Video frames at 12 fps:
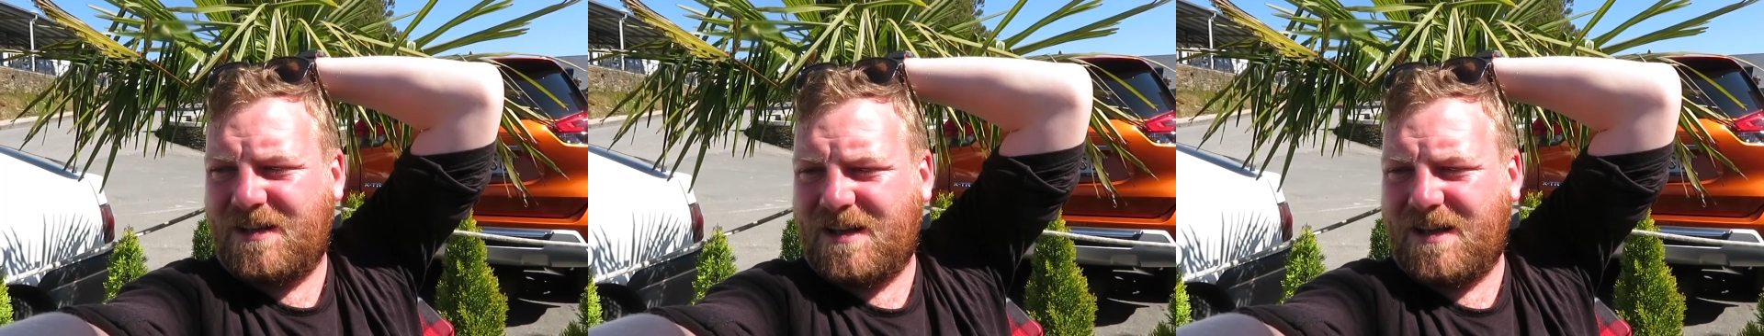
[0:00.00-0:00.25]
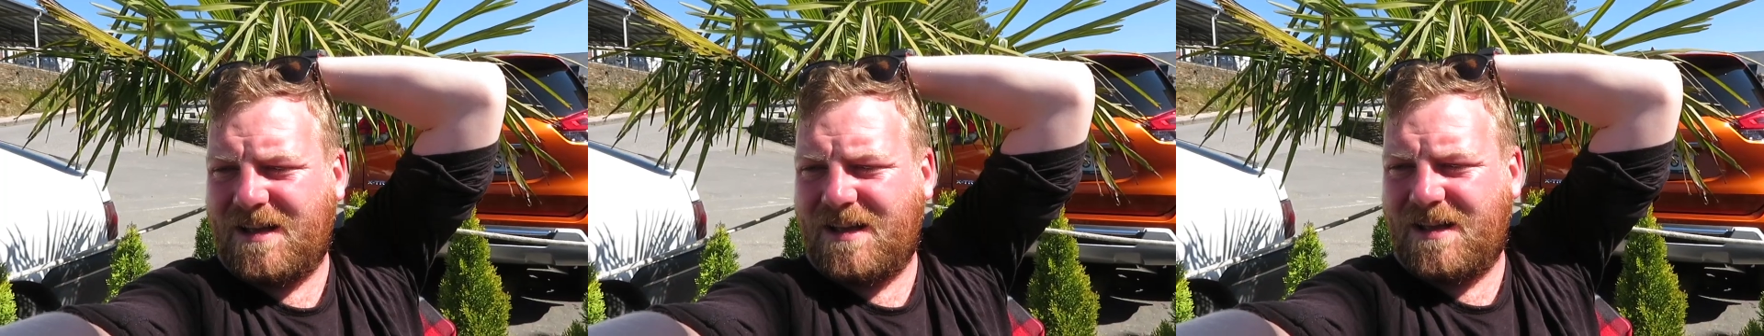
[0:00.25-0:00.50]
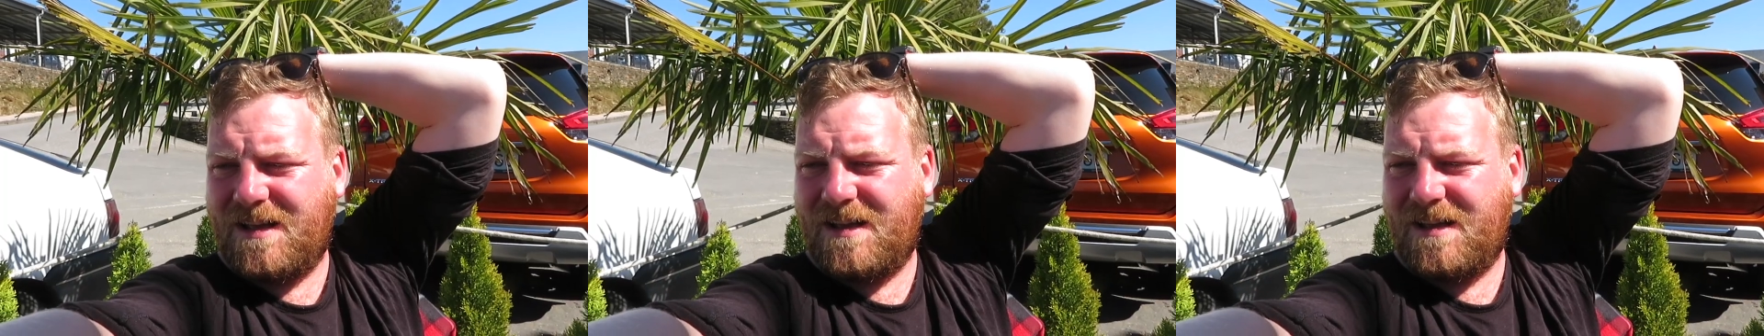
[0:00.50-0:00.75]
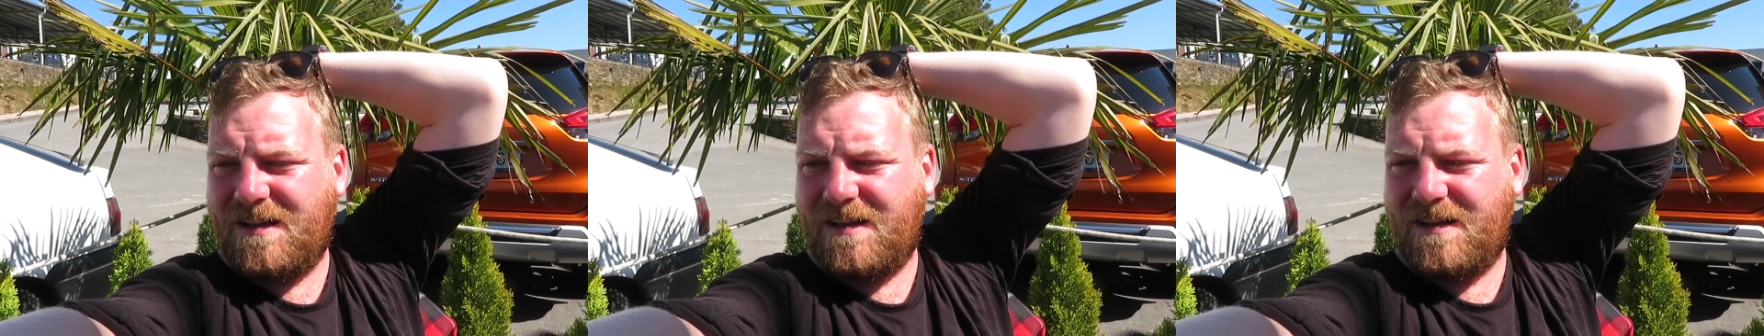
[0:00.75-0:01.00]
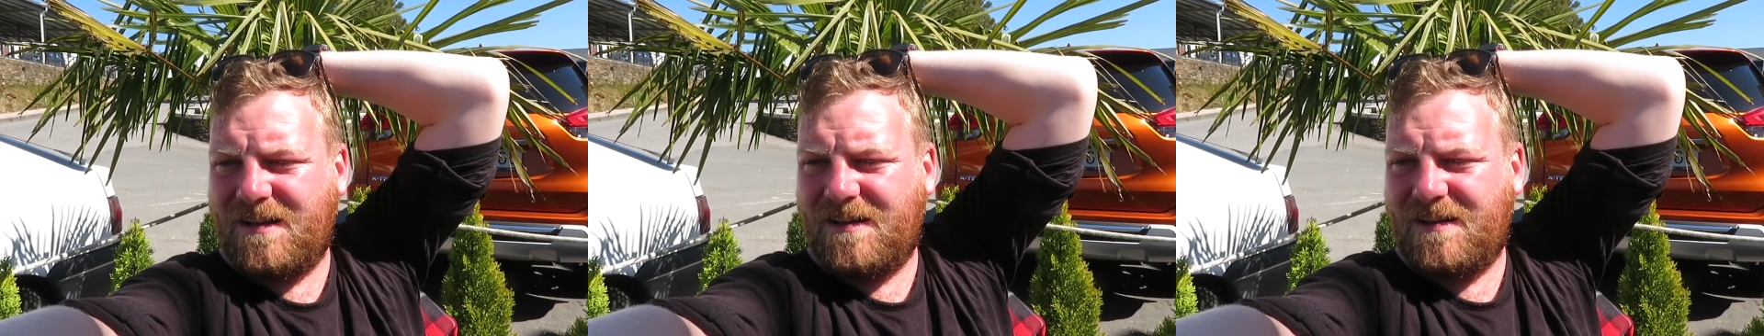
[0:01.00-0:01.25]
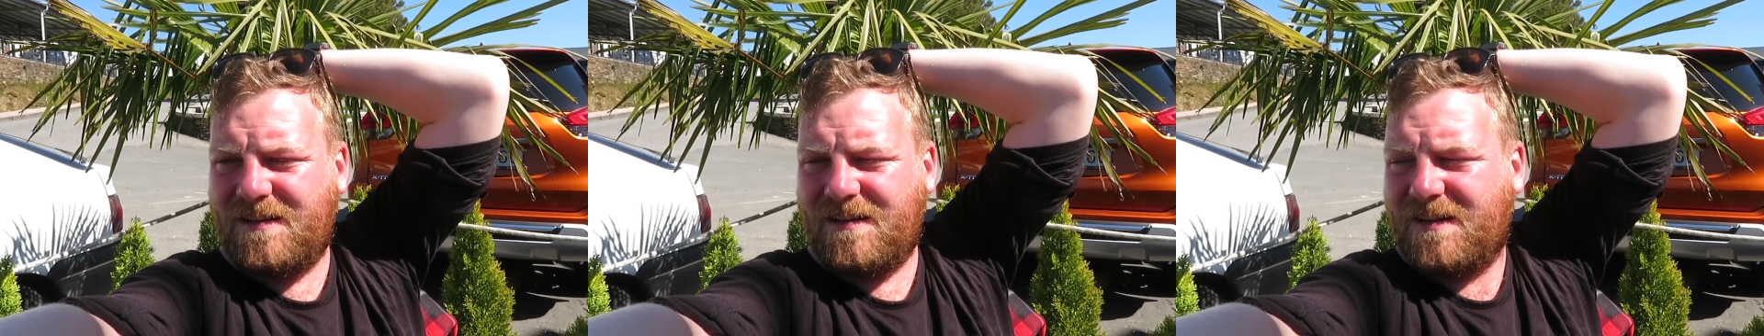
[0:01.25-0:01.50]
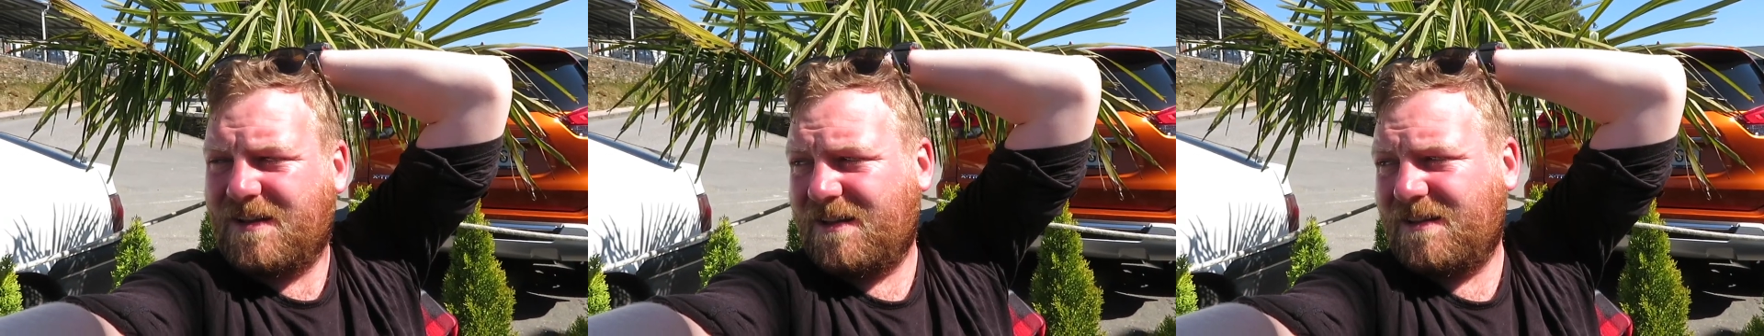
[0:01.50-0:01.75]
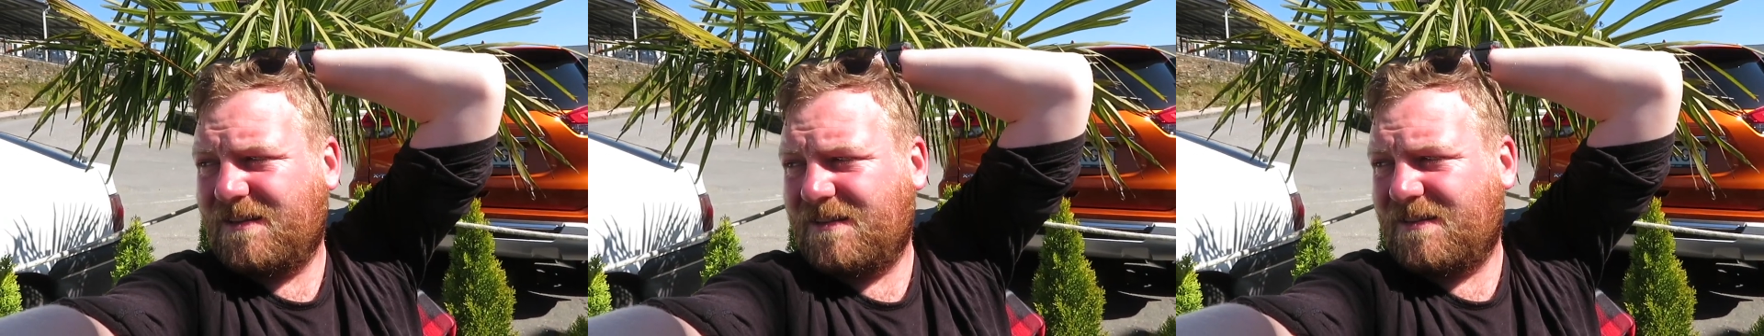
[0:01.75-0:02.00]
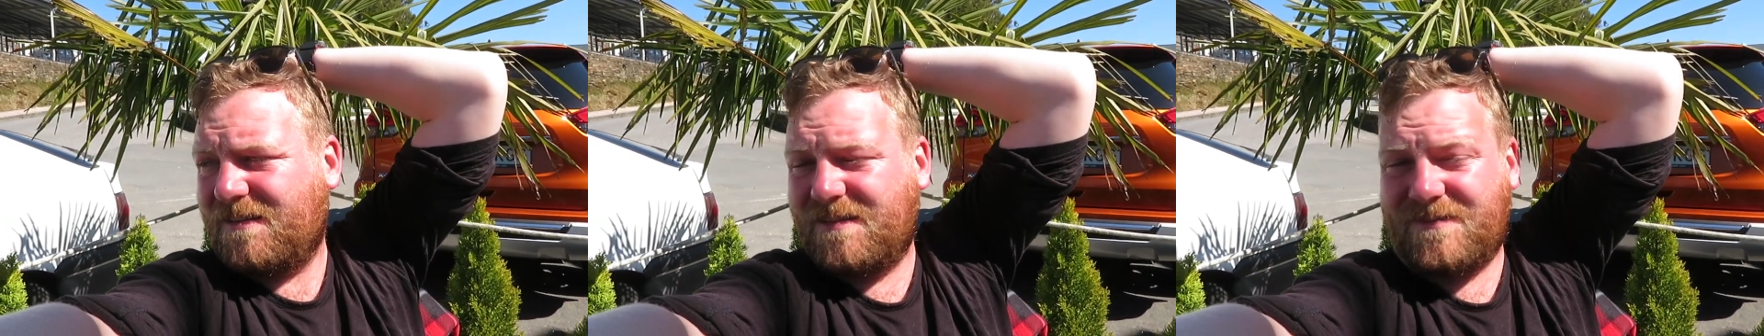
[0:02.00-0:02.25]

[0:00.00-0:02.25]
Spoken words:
And